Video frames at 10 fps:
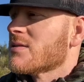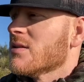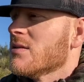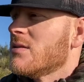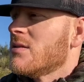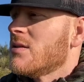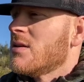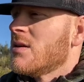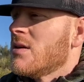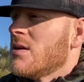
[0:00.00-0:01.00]
So
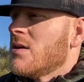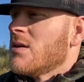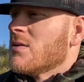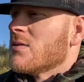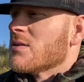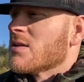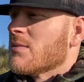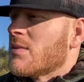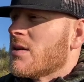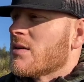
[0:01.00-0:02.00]
we're just
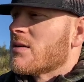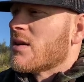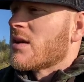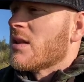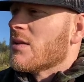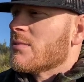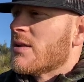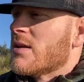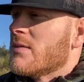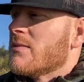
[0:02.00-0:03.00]
up here taking a little bit
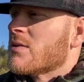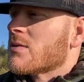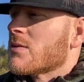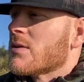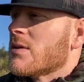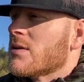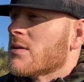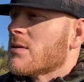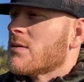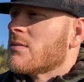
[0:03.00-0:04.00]
of inventory.
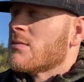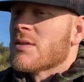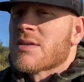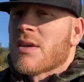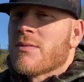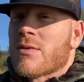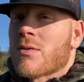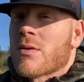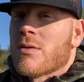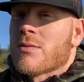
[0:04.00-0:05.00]
And when I say
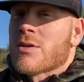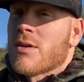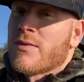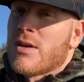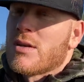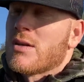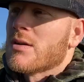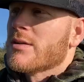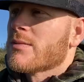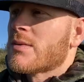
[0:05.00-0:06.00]
inventory, we're trying to find a
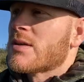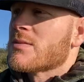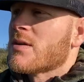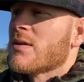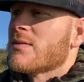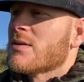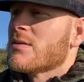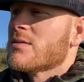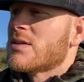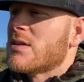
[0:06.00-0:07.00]
deer because we
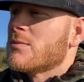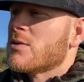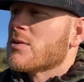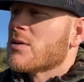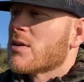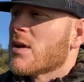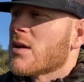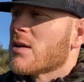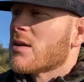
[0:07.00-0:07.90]
haven't seen a mule deer yet.